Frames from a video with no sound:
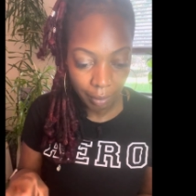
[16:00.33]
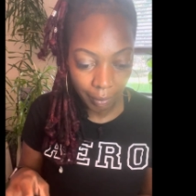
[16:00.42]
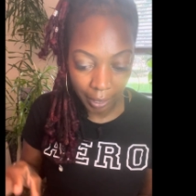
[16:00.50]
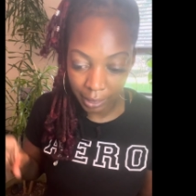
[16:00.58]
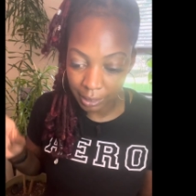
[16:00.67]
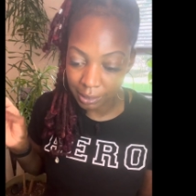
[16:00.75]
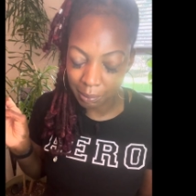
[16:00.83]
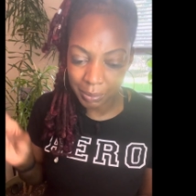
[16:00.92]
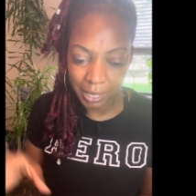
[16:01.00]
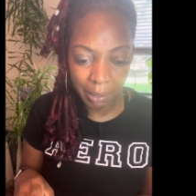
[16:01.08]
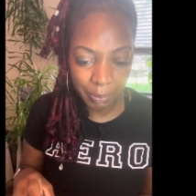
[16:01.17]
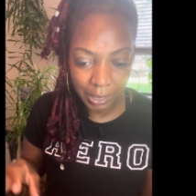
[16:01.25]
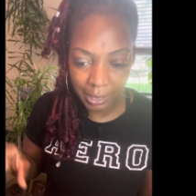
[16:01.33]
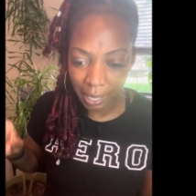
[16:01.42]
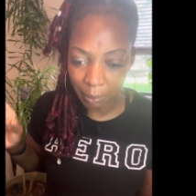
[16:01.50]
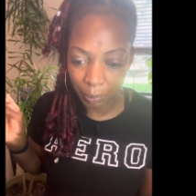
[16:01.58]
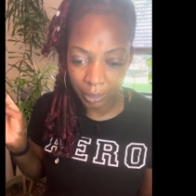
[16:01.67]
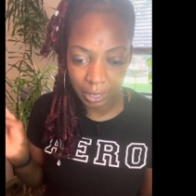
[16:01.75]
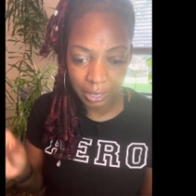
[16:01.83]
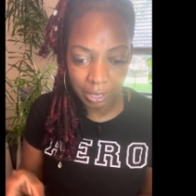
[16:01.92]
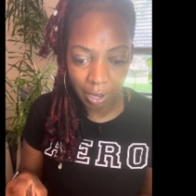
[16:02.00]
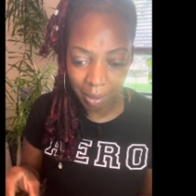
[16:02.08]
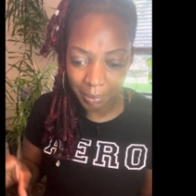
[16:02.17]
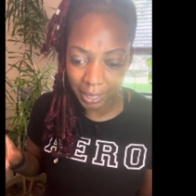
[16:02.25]
right? Because sometimes it's like when these
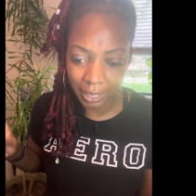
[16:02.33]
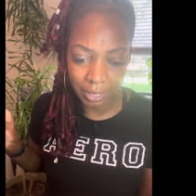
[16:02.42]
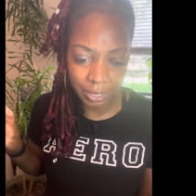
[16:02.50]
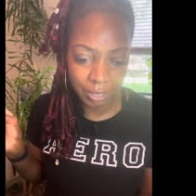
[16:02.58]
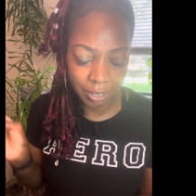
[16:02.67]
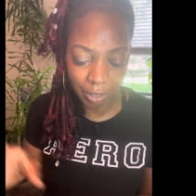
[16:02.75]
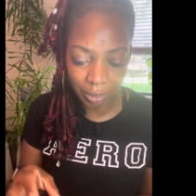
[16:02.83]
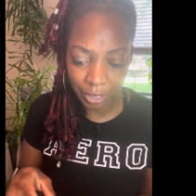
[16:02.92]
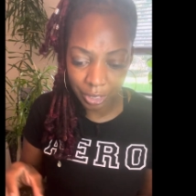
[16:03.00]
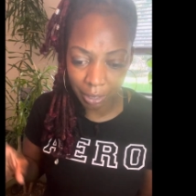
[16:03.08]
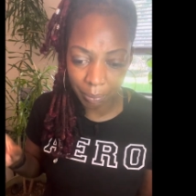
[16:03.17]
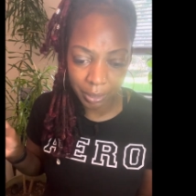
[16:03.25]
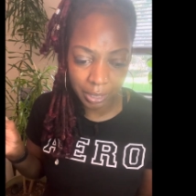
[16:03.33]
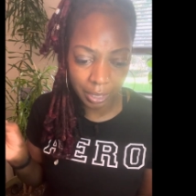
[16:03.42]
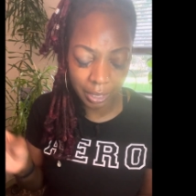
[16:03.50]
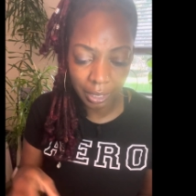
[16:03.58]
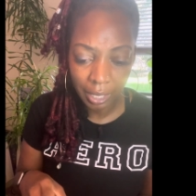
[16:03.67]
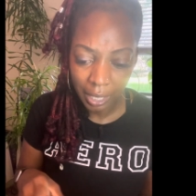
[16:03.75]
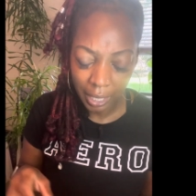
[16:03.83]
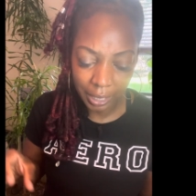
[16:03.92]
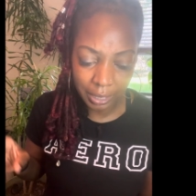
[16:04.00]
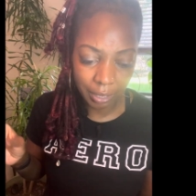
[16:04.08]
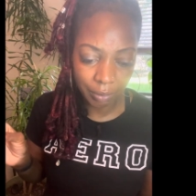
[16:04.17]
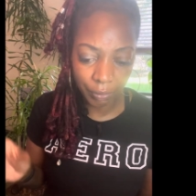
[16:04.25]
karmic energies start to jump into the
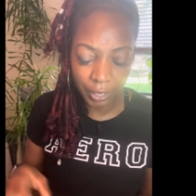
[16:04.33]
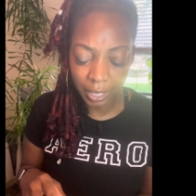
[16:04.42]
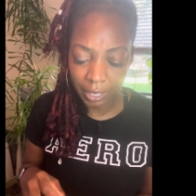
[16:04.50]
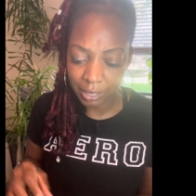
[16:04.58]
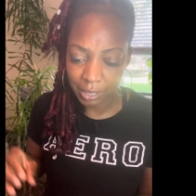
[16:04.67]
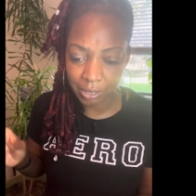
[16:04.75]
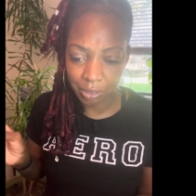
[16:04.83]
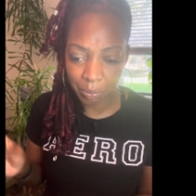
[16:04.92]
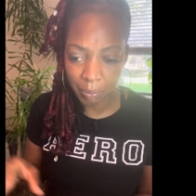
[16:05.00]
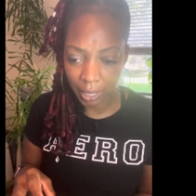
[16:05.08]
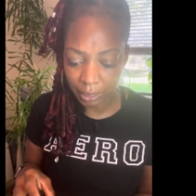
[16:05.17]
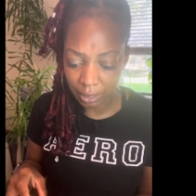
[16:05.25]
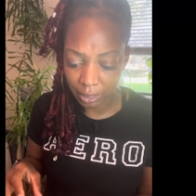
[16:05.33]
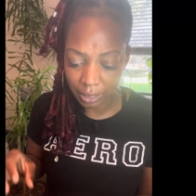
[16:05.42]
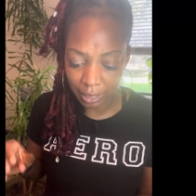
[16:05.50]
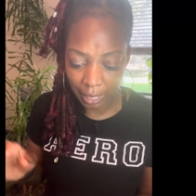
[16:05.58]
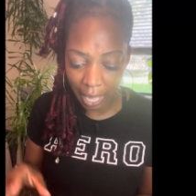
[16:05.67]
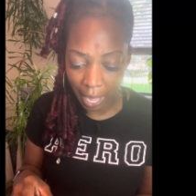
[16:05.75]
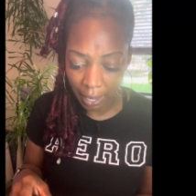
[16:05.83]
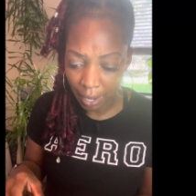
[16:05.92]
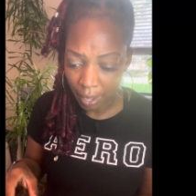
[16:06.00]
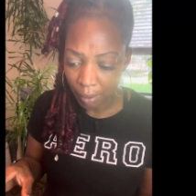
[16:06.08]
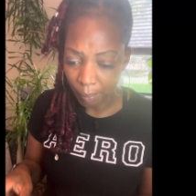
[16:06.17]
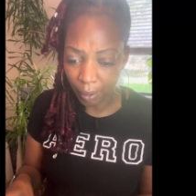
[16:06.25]
readings, it's too much. It's a lot.
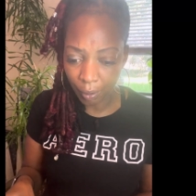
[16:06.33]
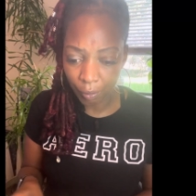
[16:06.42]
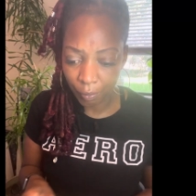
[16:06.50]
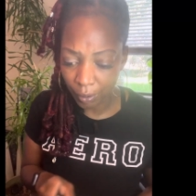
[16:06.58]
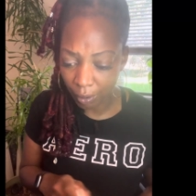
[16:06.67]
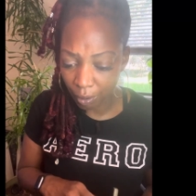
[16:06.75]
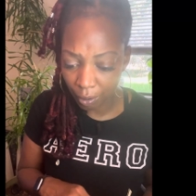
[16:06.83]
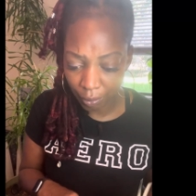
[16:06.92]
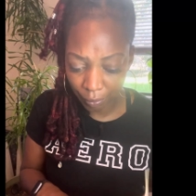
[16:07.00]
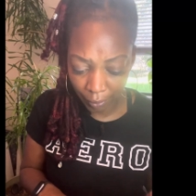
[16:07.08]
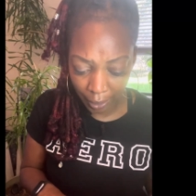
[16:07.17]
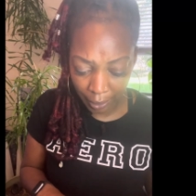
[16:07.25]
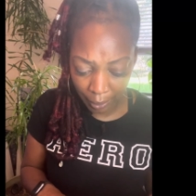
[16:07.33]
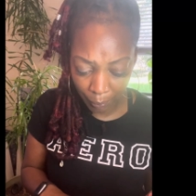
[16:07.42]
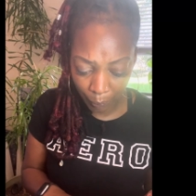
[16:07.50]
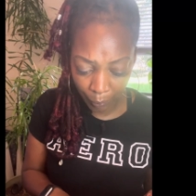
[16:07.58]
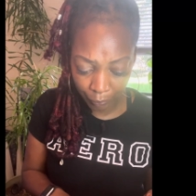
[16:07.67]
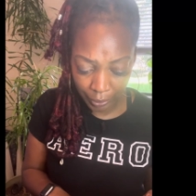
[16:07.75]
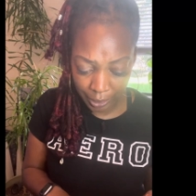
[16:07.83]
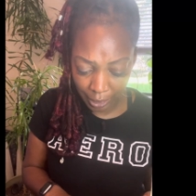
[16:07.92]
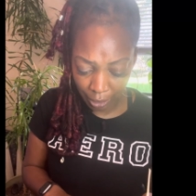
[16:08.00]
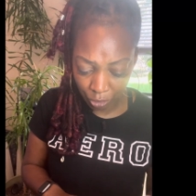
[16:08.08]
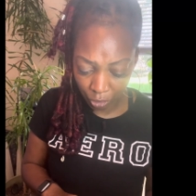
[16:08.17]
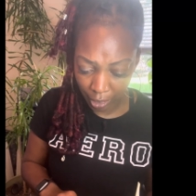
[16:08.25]
But overall, right, with the
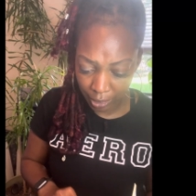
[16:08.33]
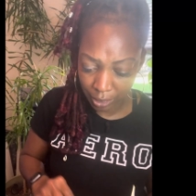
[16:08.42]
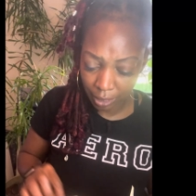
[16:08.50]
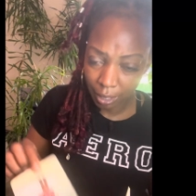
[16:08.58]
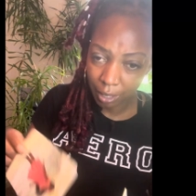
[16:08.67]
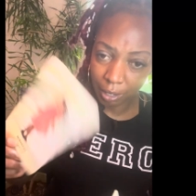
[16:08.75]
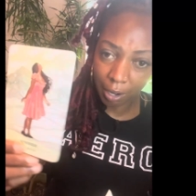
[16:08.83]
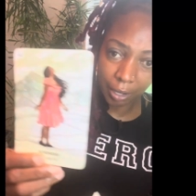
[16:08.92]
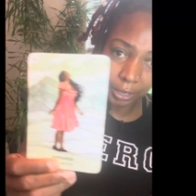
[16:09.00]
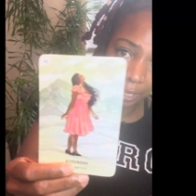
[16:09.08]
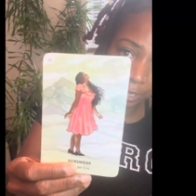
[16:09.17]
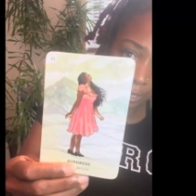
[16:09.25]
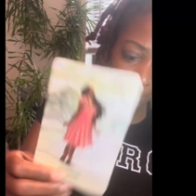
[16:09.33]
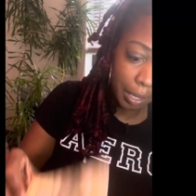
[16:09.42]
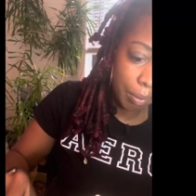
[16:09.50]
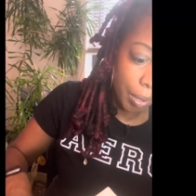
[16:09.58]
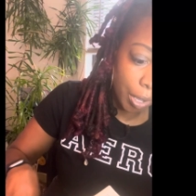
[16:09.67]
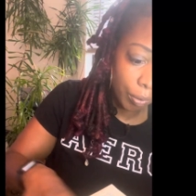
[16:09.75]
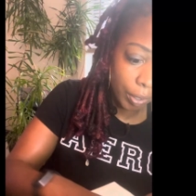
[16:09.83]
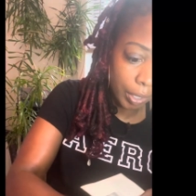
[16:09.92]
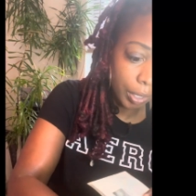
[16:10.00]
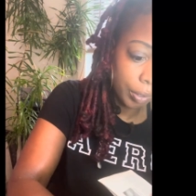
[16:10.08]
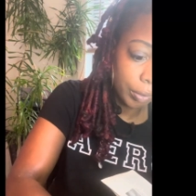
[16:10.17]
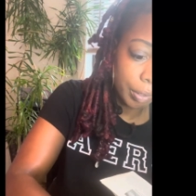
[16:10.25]
sundress card that just came out
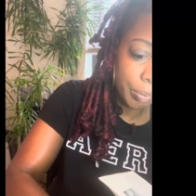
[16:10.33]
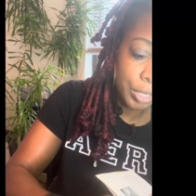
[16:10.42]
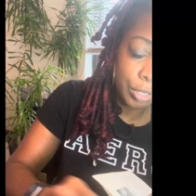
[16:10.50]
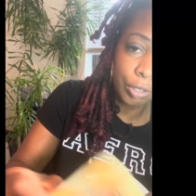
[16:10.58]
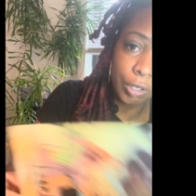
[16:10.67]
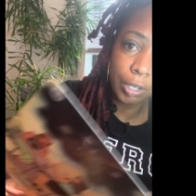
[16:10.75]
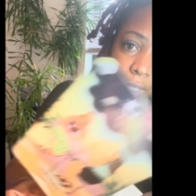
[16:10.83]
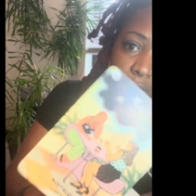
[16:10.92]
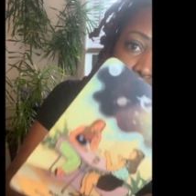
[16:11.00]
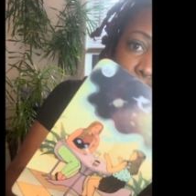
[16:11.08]
here, let me show y'all this